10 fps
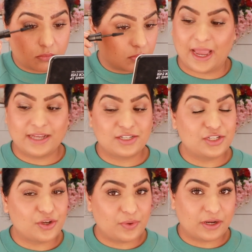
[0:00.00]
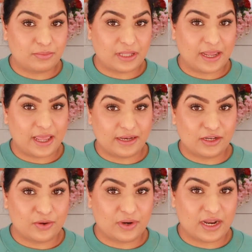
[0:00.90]
I actually don't want to apply any
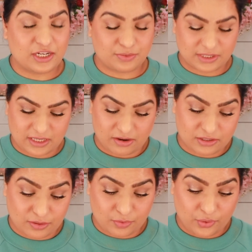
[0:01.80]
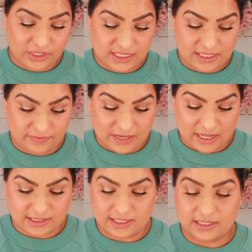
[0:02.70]
lower lash mascara, so I'm going to leave it
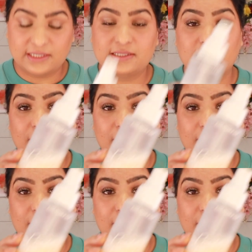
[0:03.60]
as it is.